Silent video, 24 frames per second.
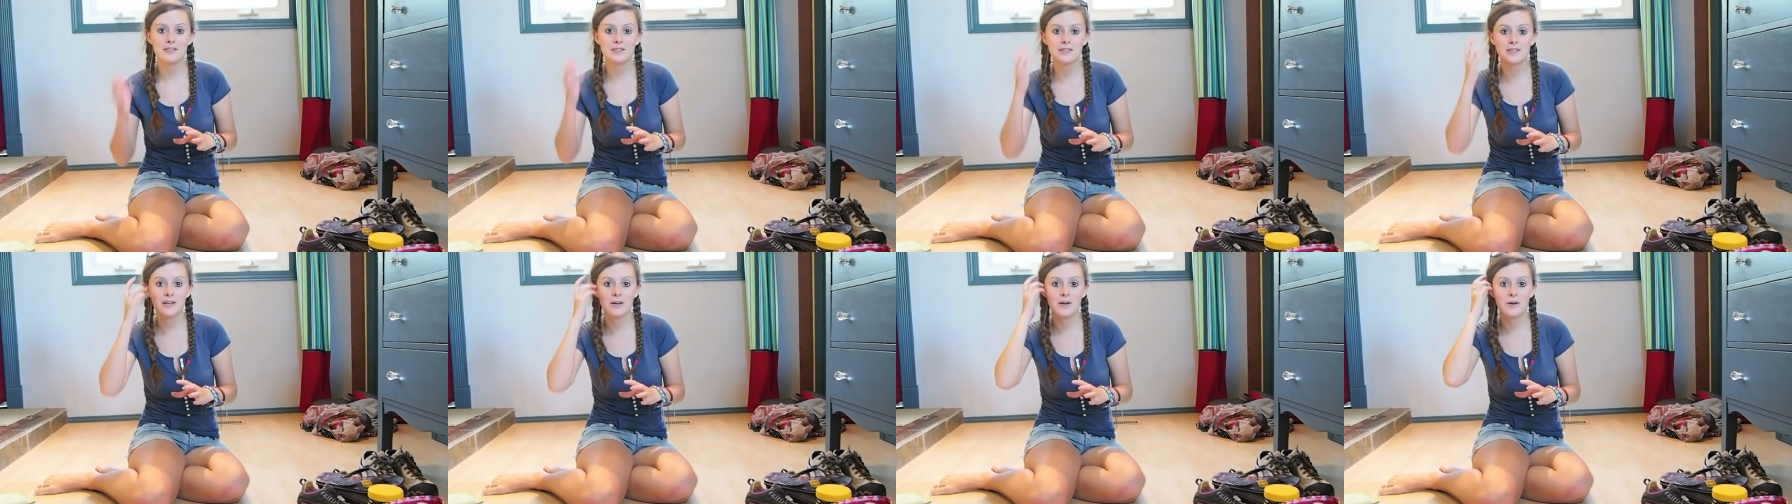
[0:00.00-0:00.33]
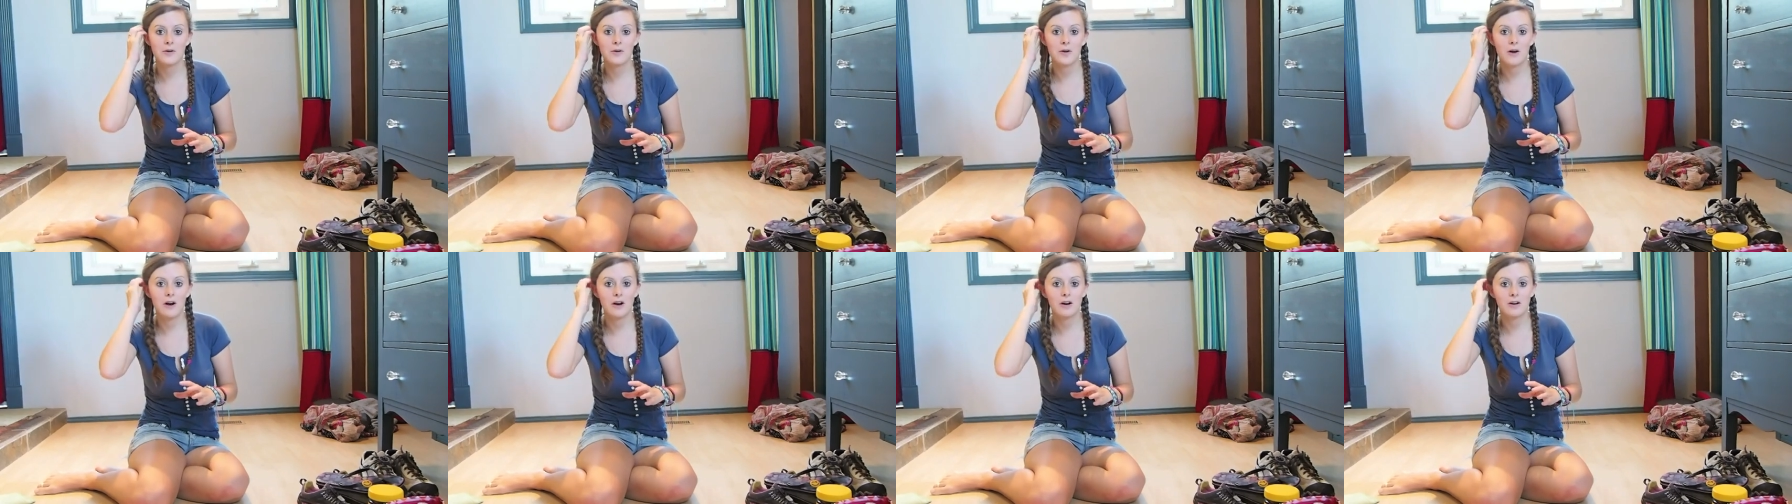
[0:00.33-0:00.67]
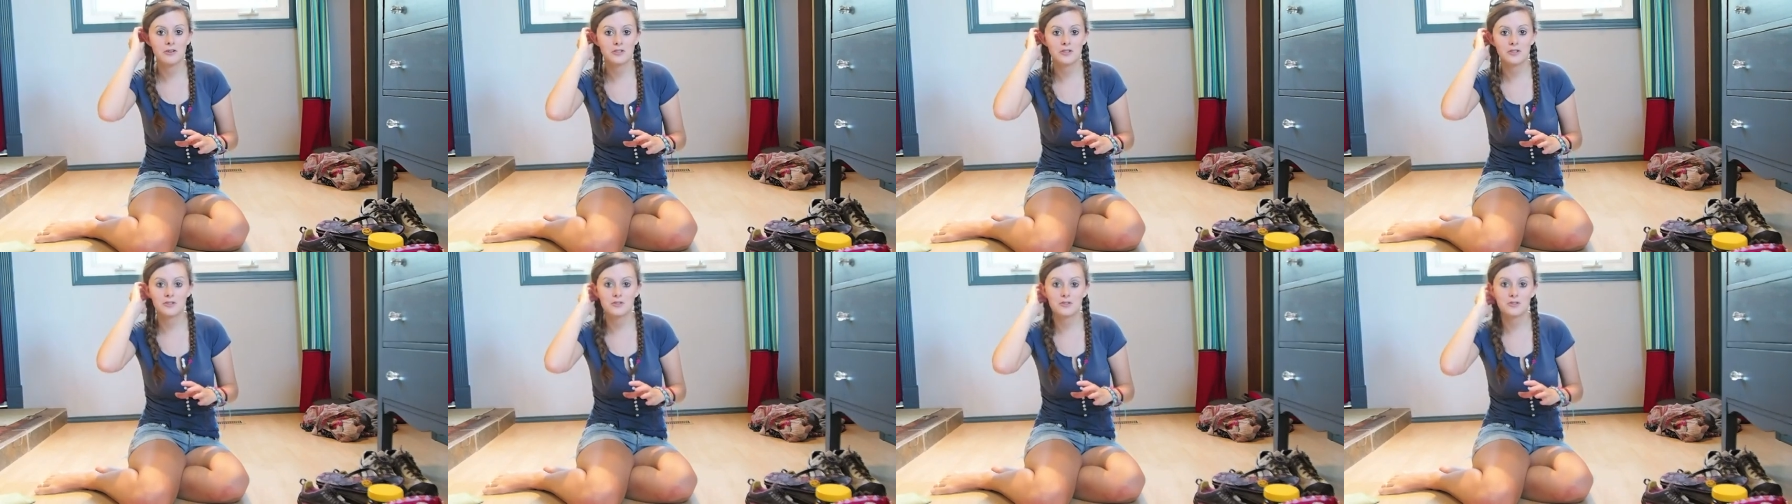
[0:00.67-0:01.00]
so
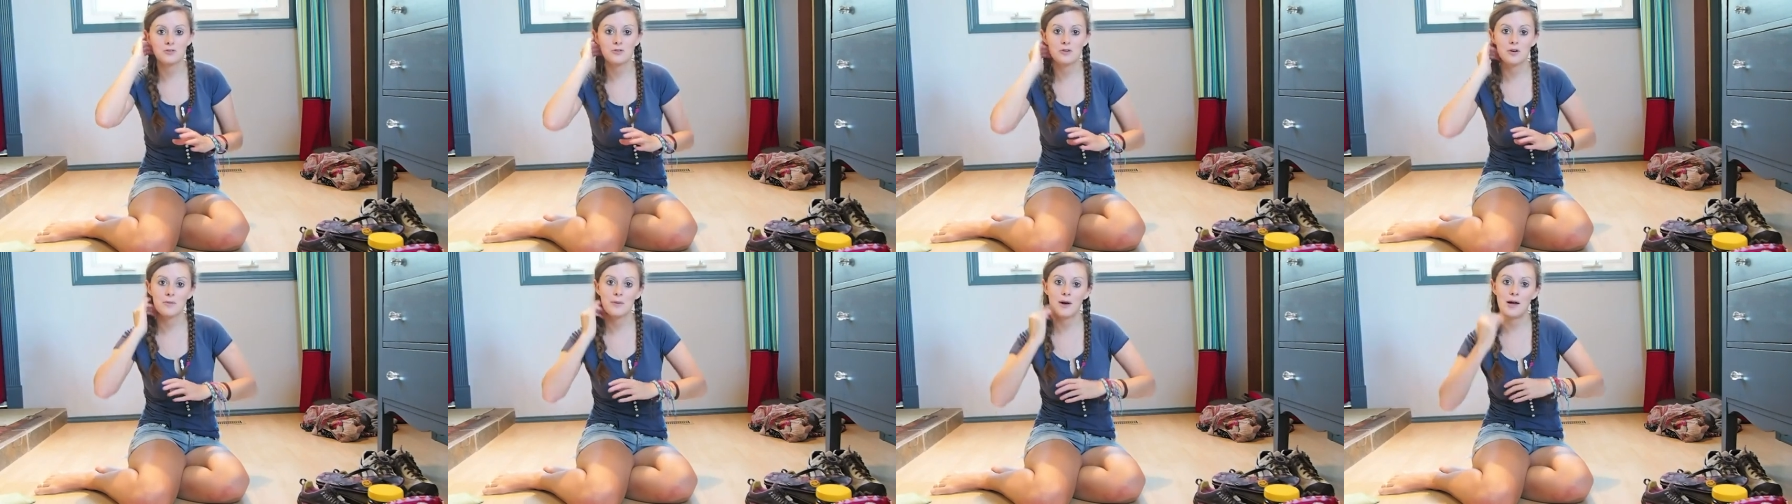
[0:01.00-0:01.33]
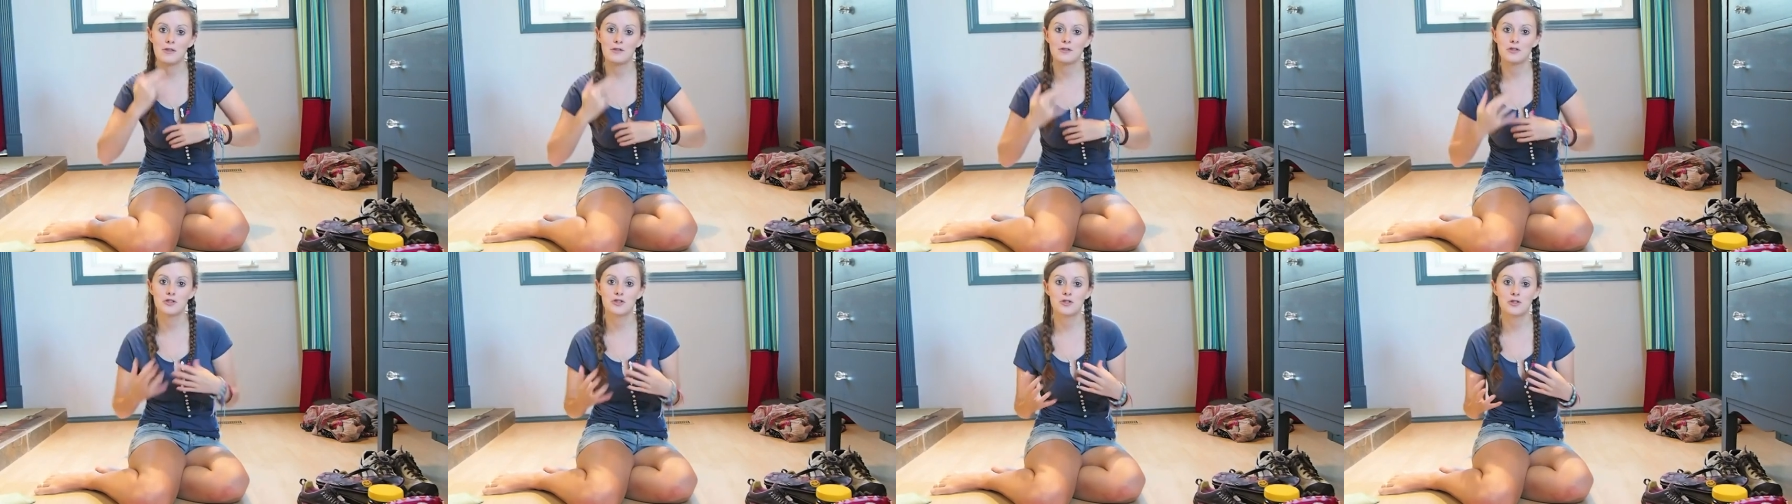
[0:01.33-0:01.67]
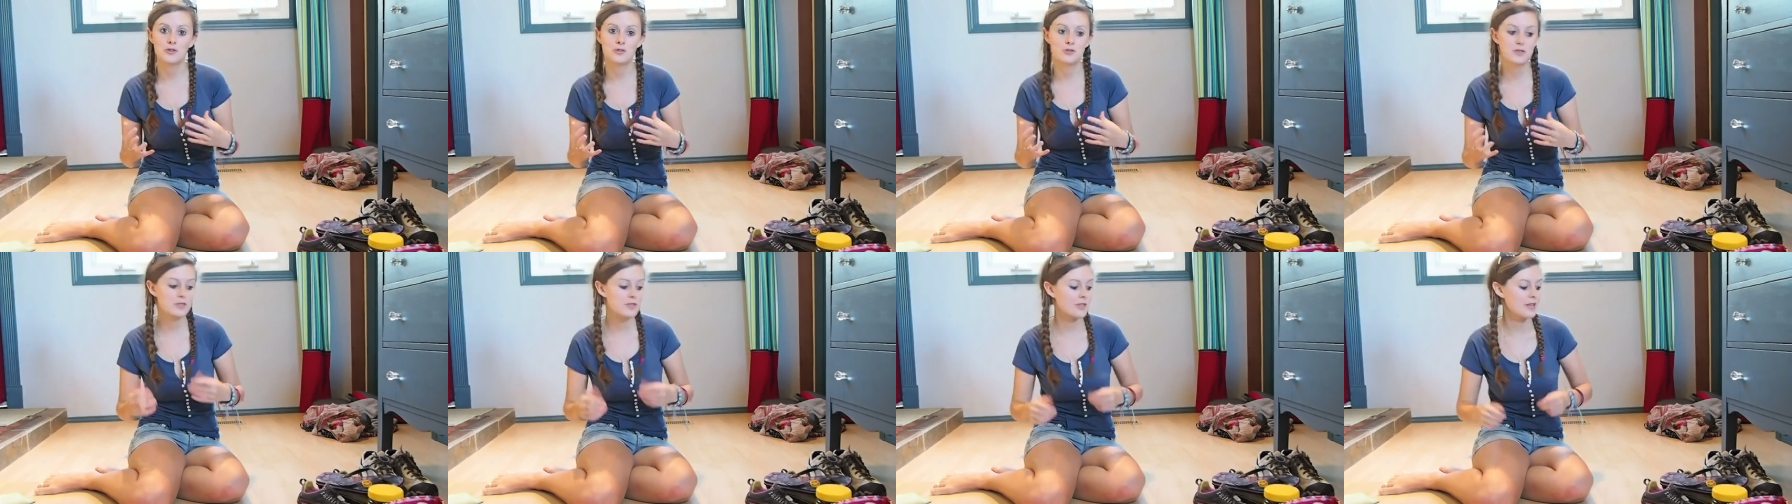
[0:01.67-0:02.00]
I'll just talk about the
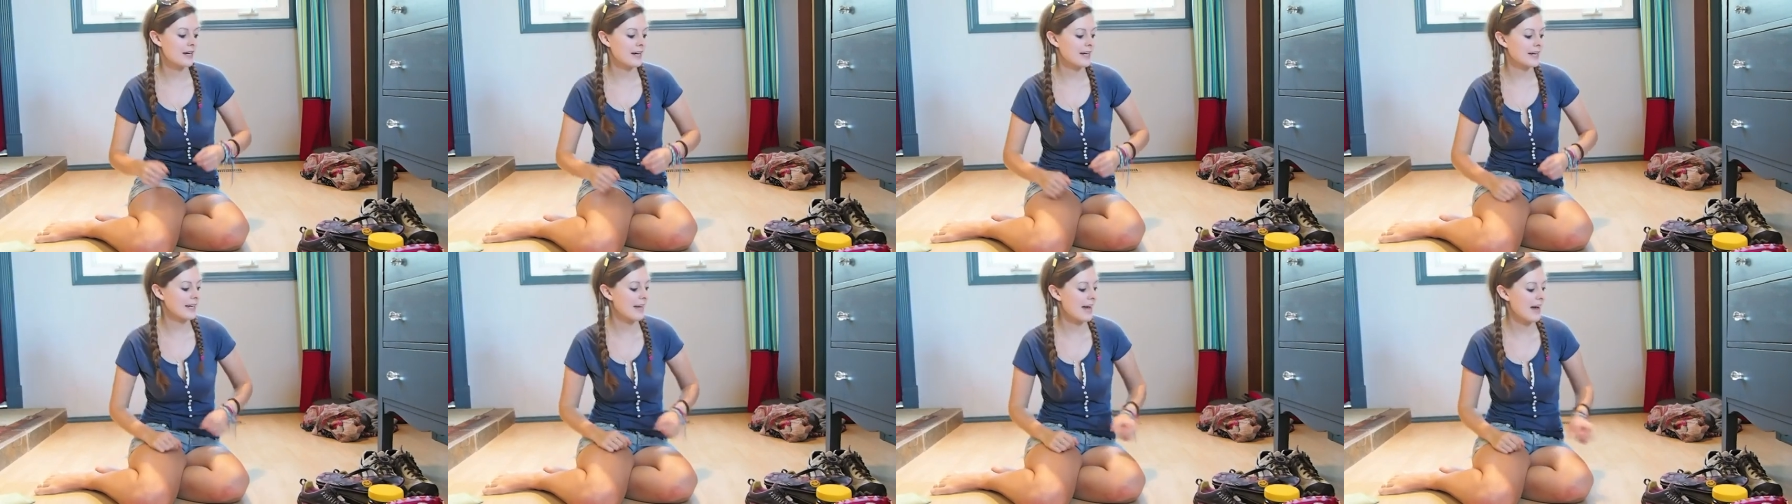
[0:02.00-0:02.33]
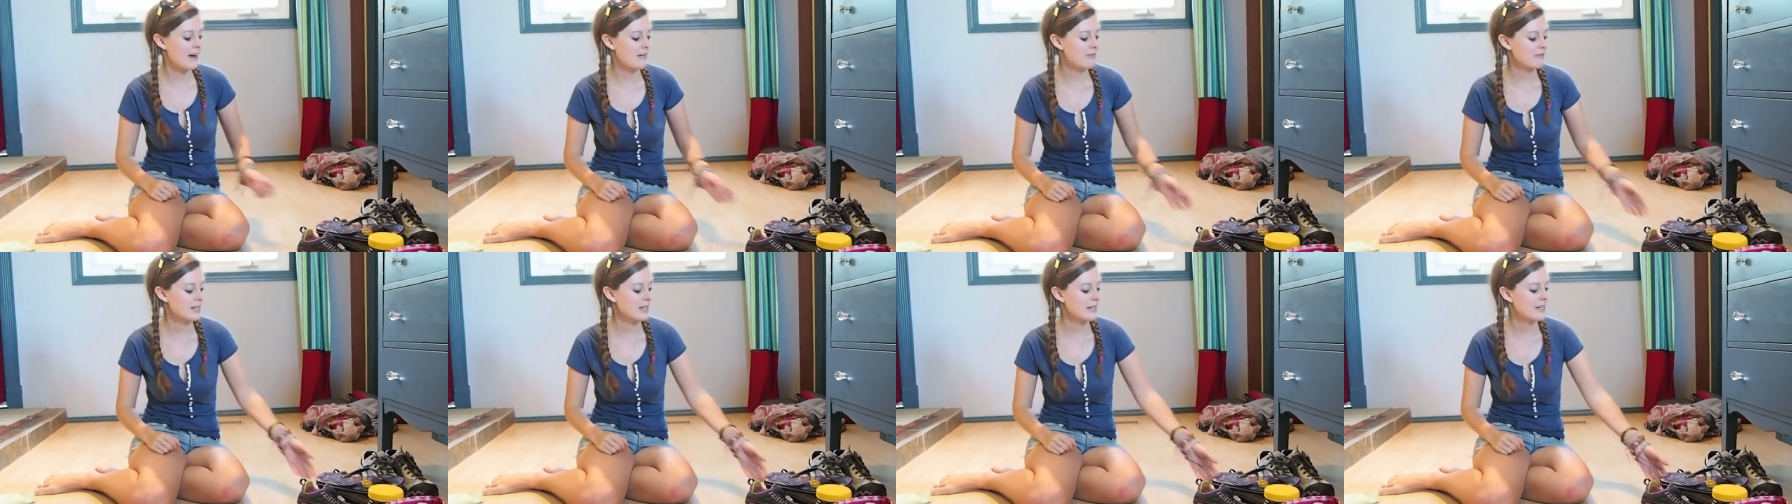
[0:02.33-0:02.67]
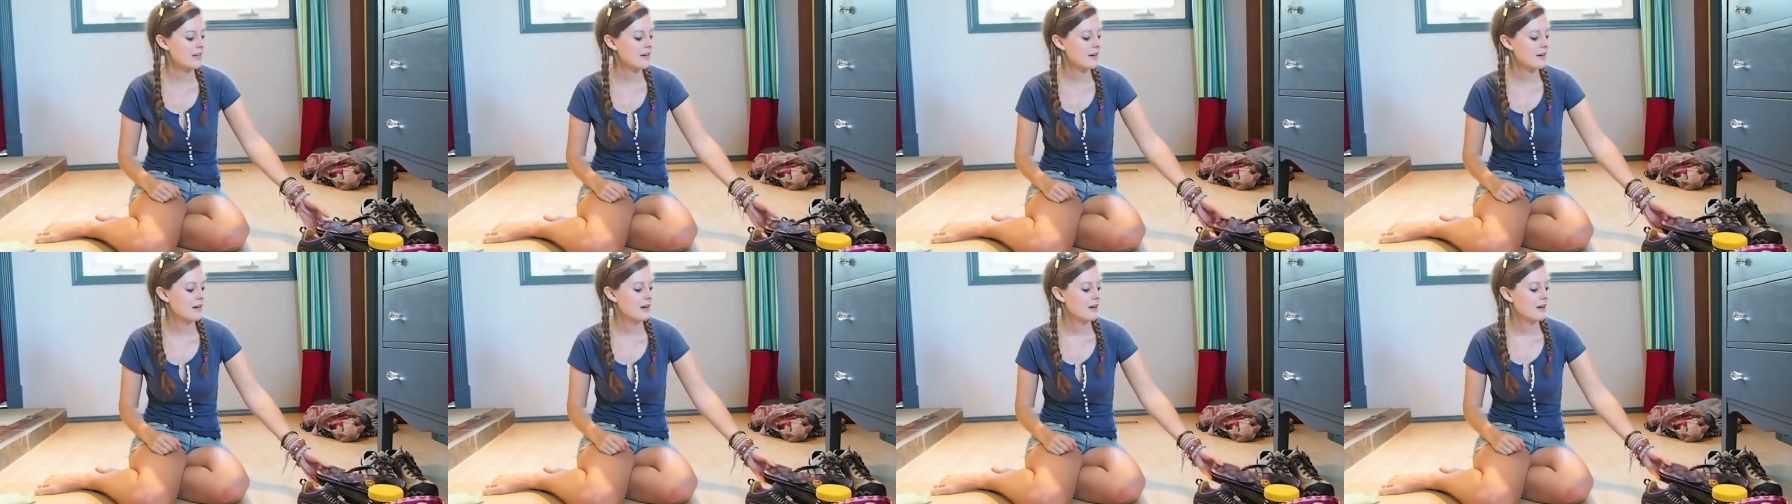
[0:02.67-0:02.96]
shoes that I carry.